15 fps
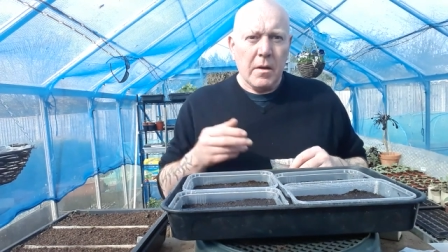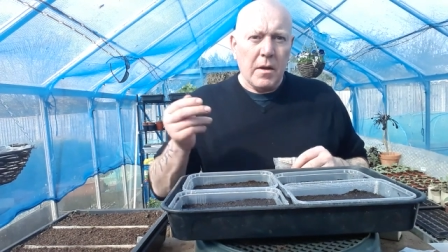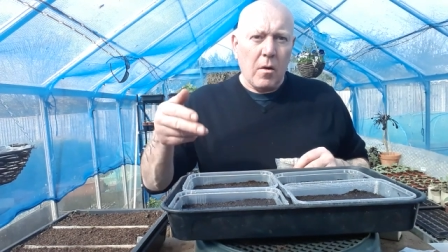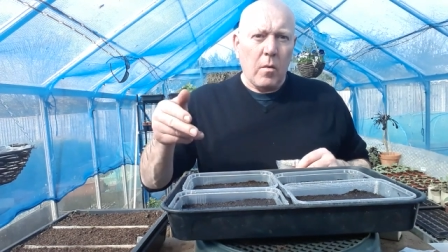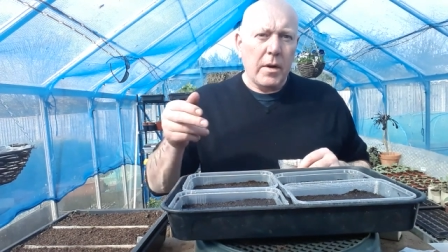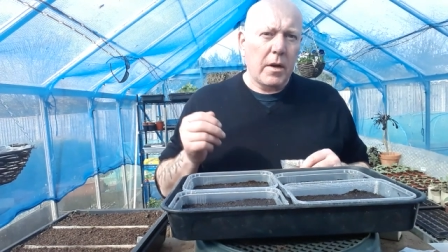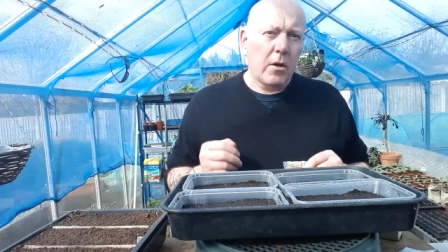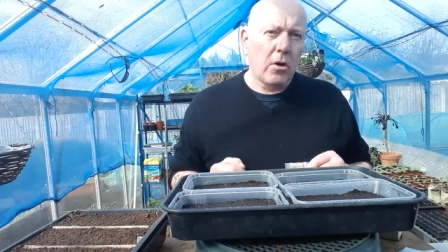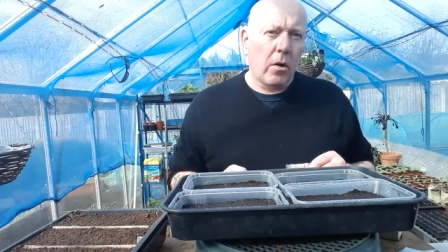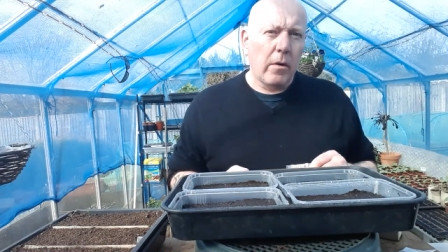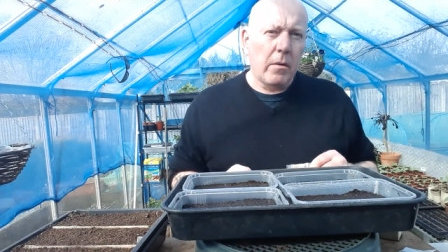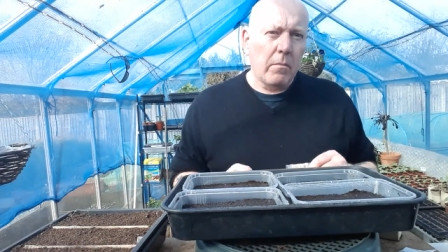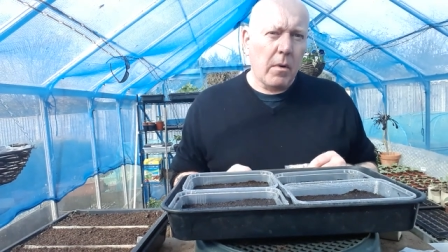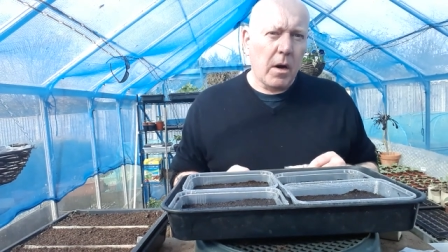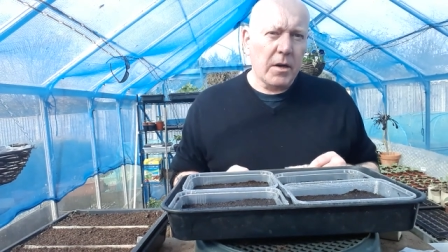Now when you're
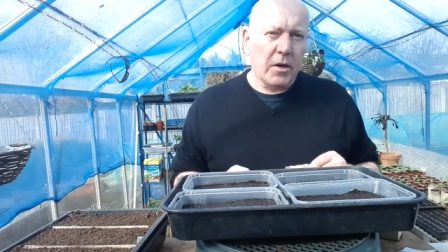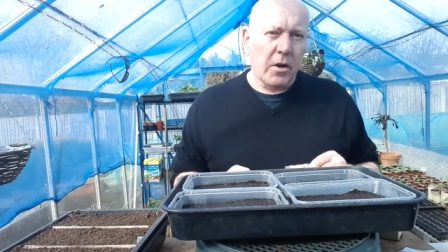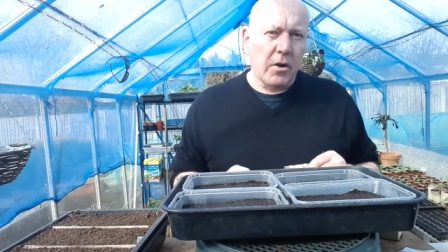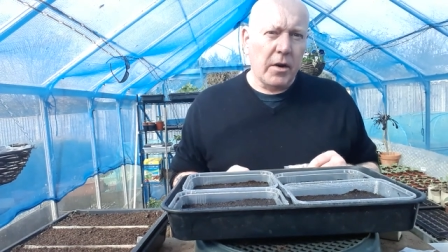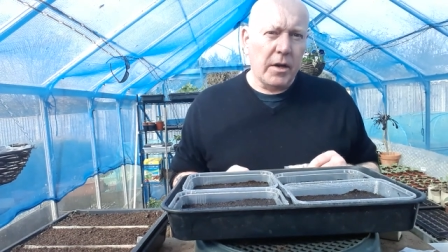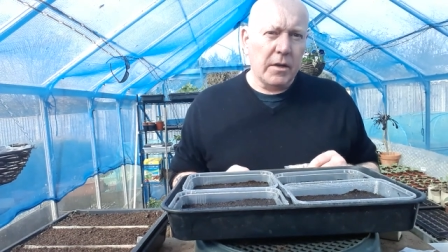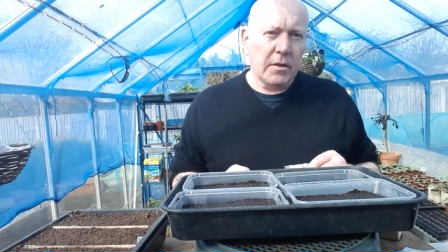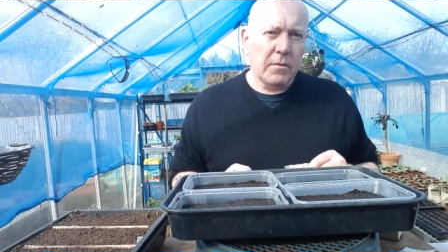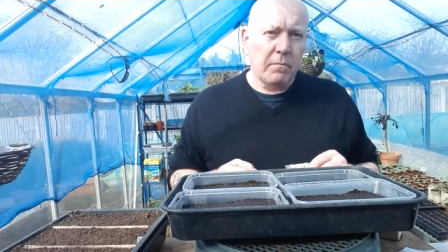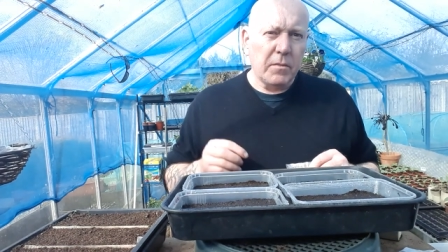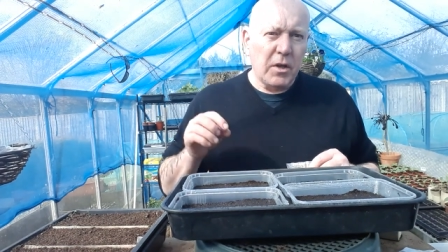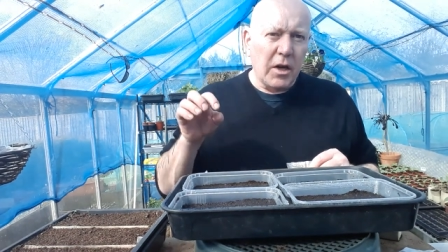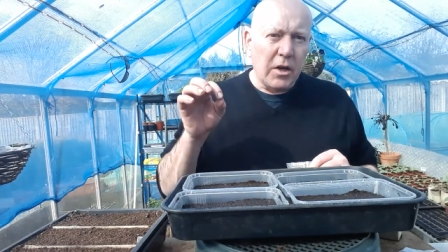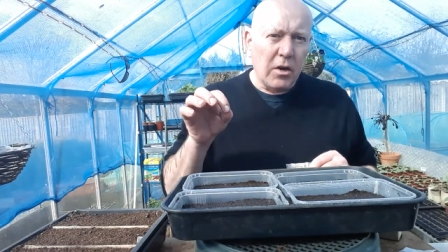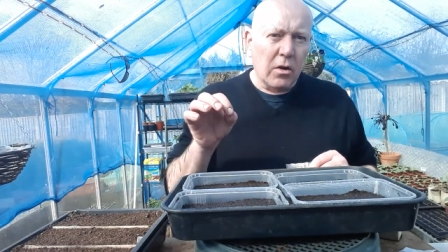growing microgreens,
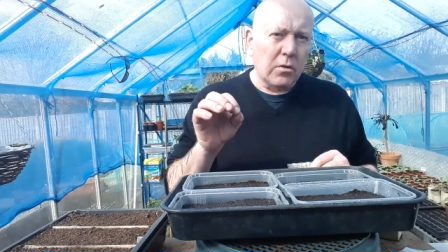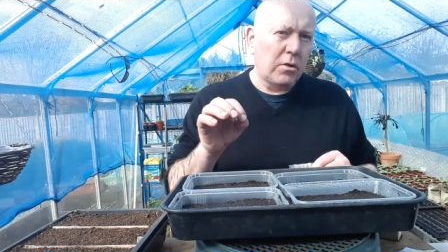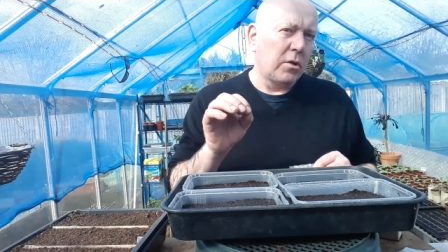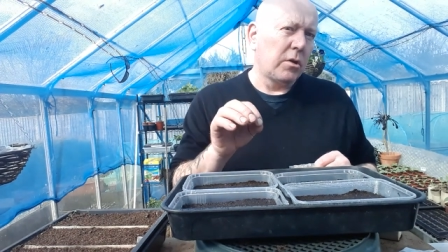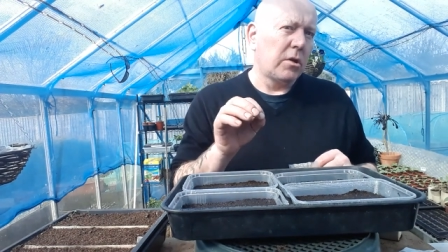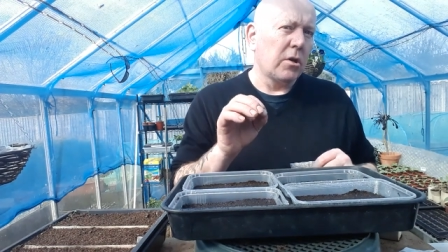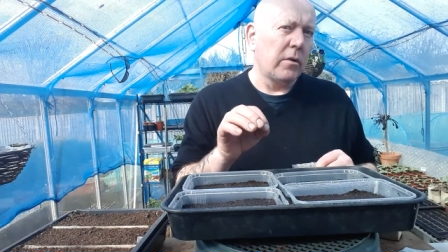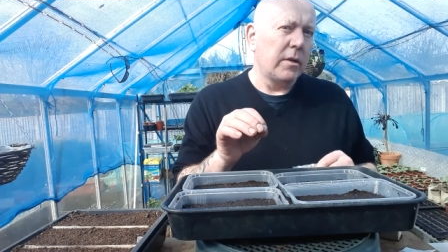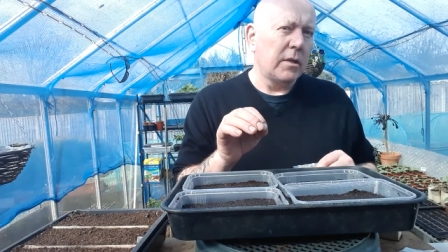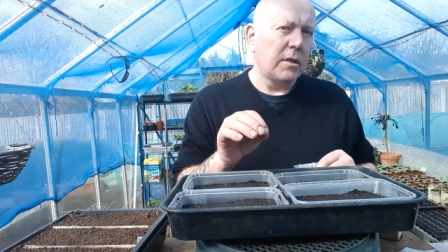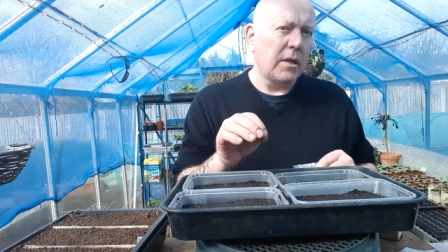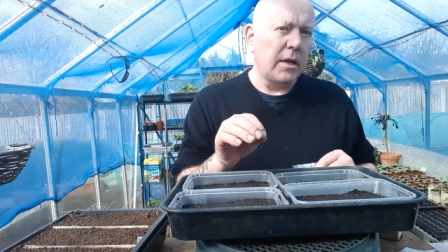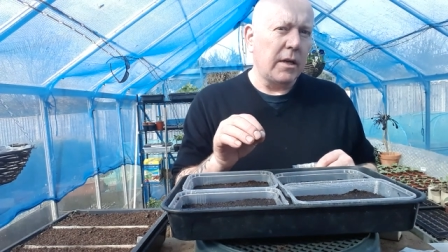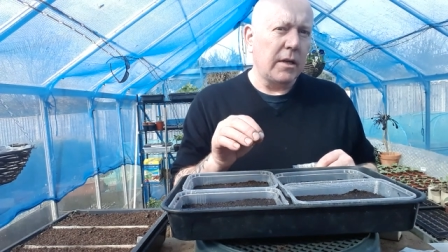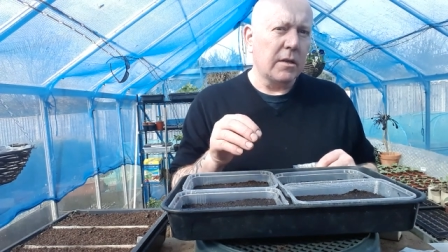you're not just sowing
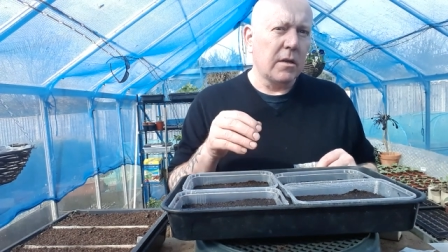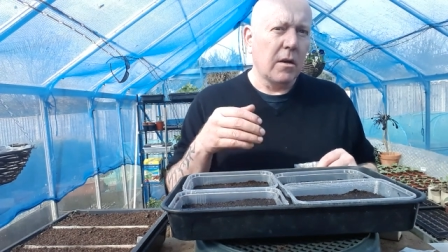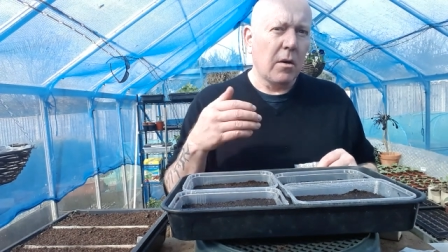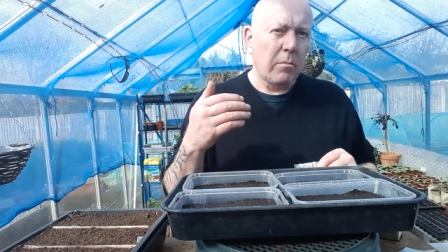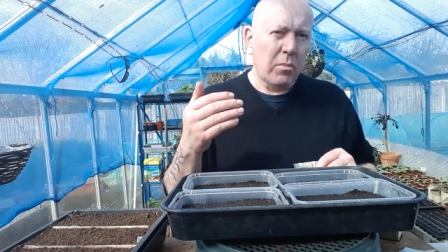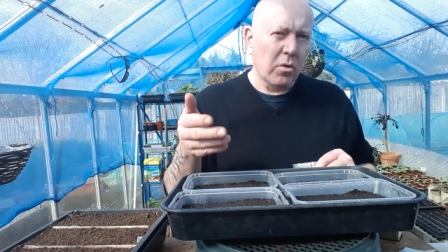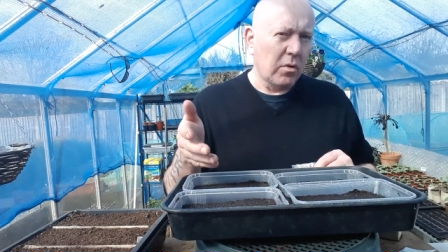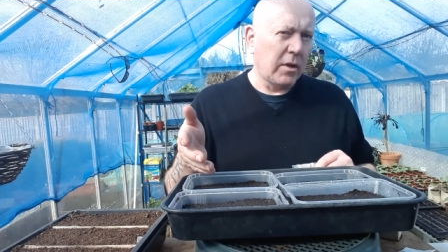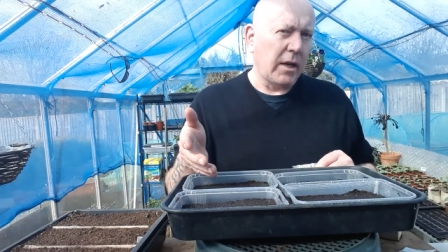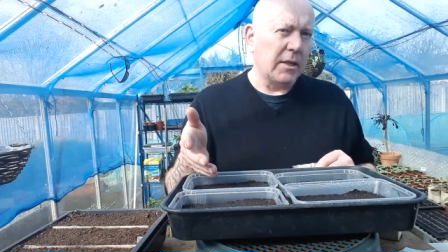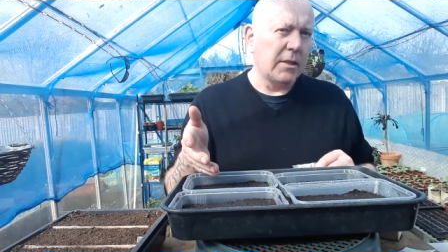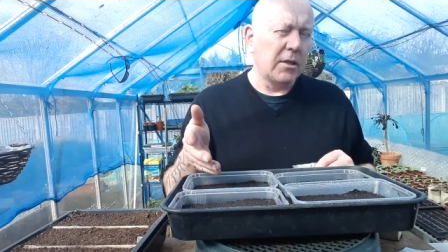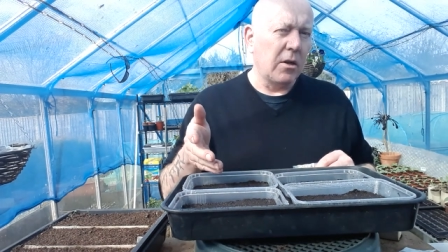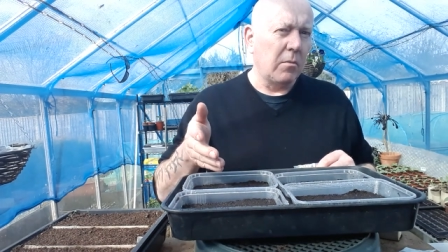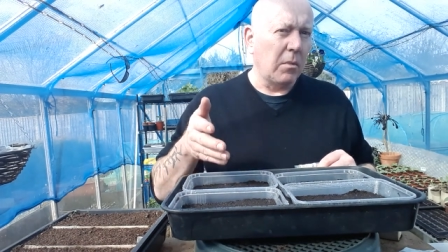seeds,
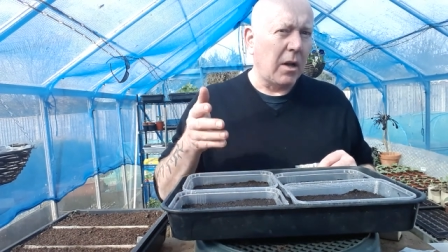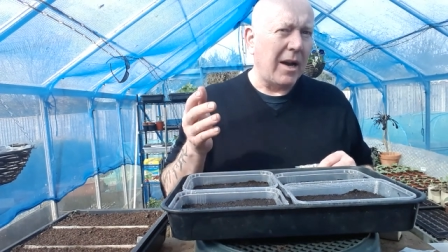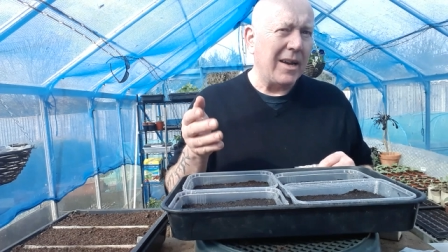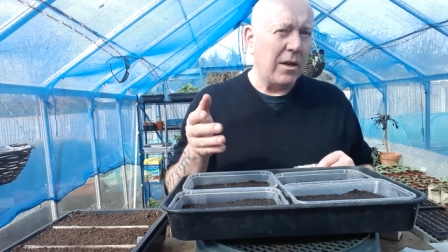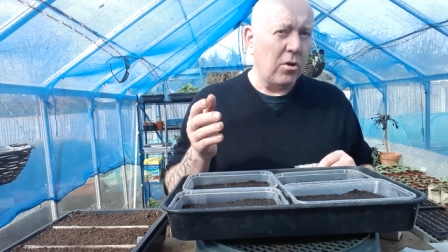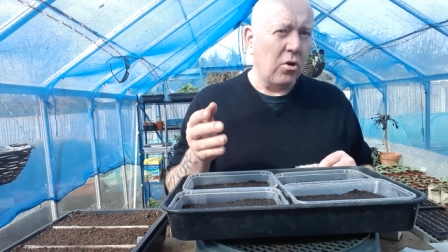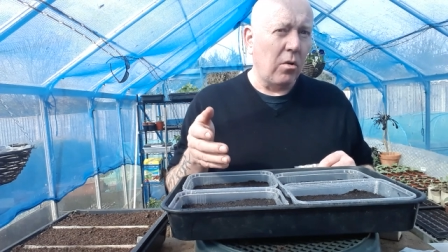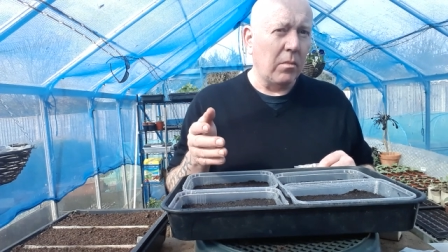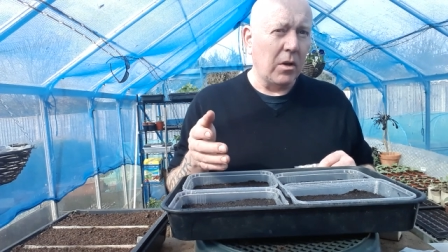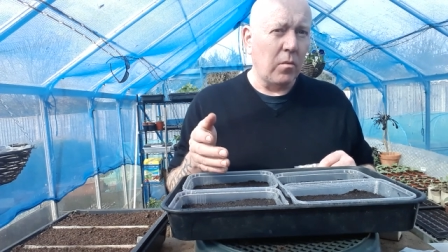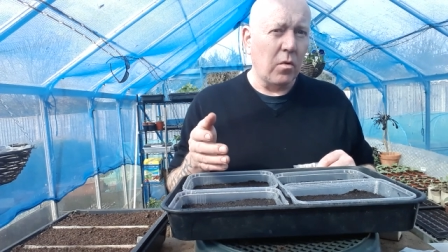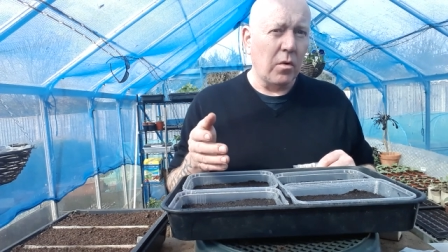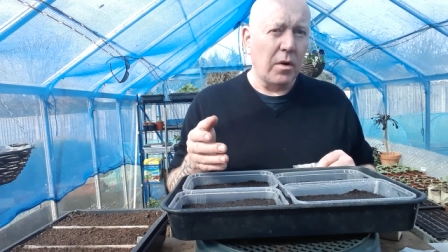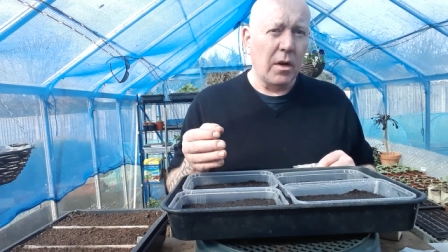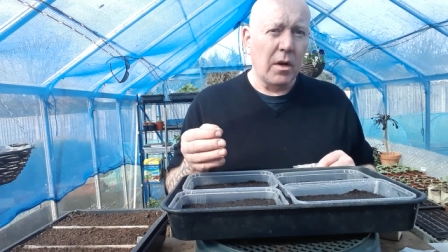broadcasting them like you normally
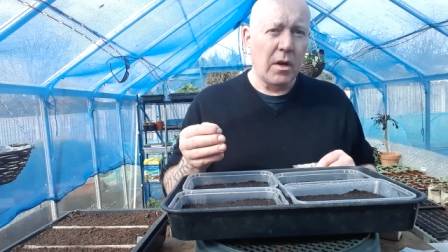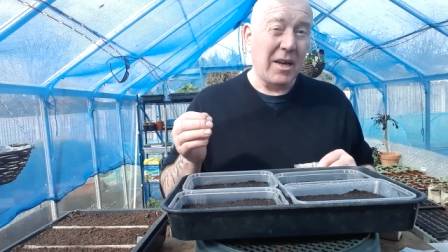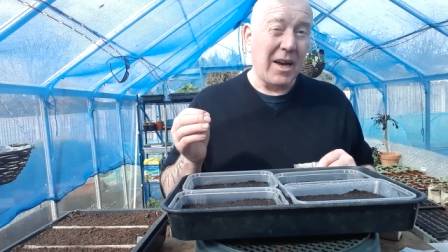would.